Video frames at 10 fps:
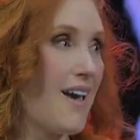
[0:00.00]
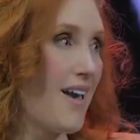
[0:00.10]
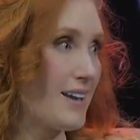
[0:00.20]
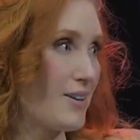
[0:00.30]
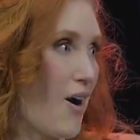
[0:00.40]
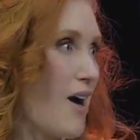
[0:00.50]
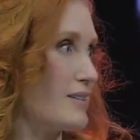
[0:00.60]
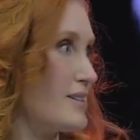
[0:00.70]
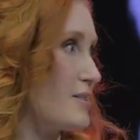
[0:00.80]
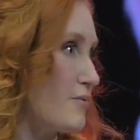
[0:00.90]
and
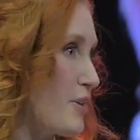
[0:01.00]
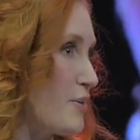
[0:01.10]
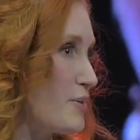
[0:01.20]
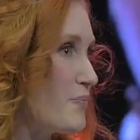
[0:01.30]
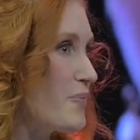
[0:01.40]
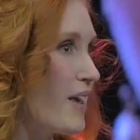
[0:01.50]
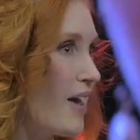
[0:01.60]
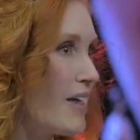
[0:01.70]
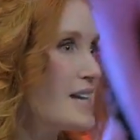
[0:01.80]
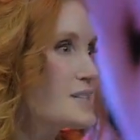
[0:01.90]
cognitive load.
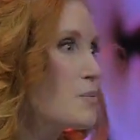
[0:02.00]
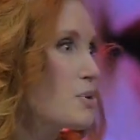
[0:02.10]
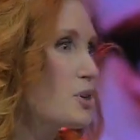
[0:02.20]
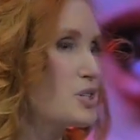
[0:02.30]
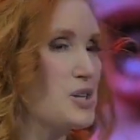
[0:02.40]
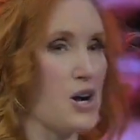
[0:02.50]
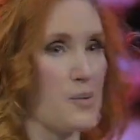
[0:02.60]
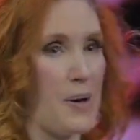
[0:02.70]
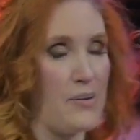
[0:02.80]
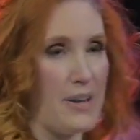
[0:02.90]
And that's what we're going to talk
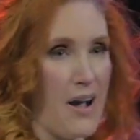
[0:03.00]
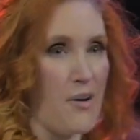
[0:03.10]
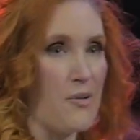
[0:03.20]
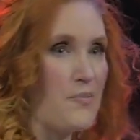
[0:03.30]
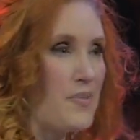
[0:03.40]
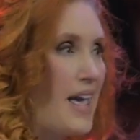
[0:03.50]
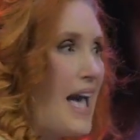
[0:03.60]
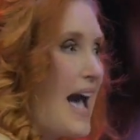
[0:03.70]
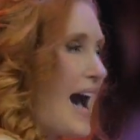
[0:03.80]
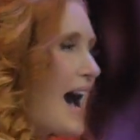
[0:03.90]
about now.
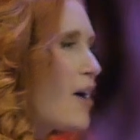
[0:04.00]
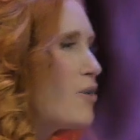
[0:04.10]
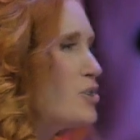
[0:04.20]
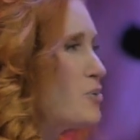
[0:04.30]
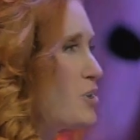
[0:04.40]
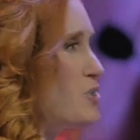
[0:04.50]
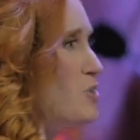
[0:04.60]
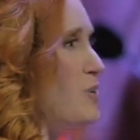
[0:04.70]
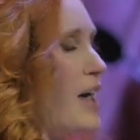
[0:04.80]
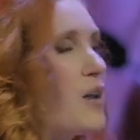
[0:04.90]
How you can
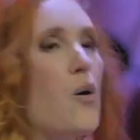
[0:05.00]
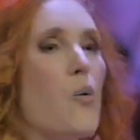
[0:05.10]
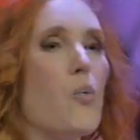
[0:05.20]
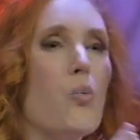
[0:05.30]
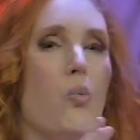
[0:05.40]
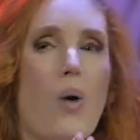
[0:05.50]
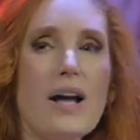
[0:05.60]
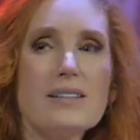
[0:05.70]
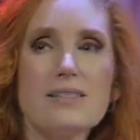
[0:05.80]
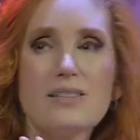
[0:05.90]
do that,
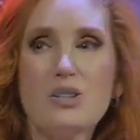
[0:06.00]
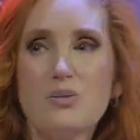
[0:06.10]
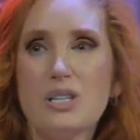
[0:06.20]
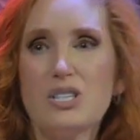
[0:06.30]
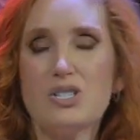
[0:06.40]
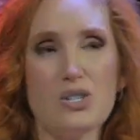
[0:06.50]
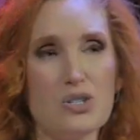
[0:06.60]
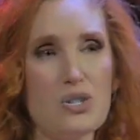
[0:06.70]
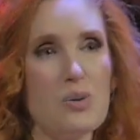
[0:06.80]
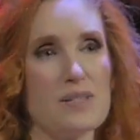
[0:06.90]
what you need to
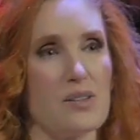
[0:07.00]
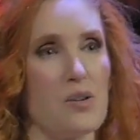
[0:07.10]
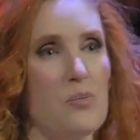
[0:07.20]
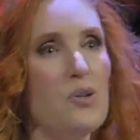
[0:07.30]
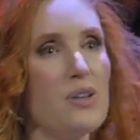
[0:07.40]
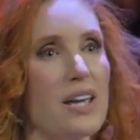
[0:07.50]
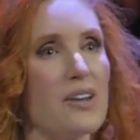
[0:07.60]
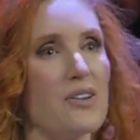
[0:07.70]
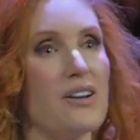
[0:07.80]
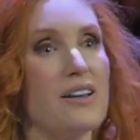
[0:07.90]
do as a
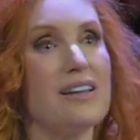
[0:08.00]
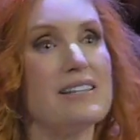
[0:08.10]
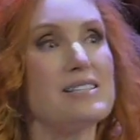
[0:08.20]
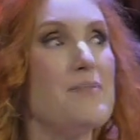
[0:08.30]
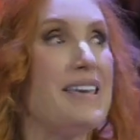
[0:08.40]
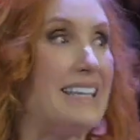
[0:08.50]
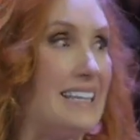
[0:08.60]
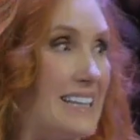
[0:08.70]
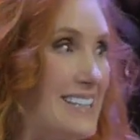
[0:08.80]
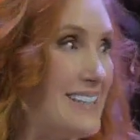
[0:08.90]
communicator to make it
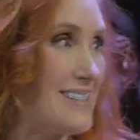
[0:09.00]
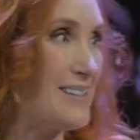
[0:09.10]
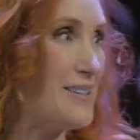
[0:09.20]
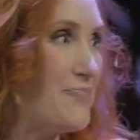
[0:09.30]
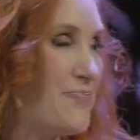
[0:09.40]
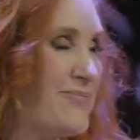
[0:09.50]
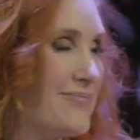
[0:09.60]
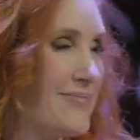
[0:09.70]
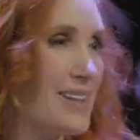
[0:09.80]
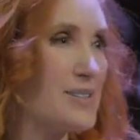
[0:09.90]
easy.
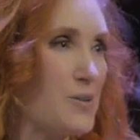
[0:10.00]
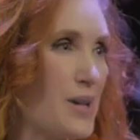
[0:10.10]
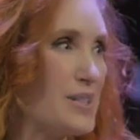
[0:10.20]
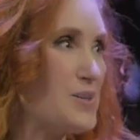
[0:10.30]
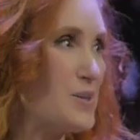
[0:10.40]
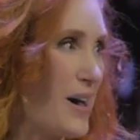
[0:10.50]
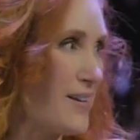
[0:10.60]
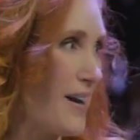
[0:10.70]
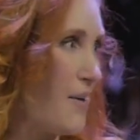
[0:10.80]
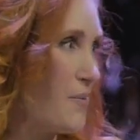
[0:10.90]
So let's do that
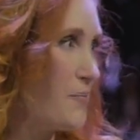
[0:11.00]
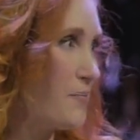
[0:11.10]
now.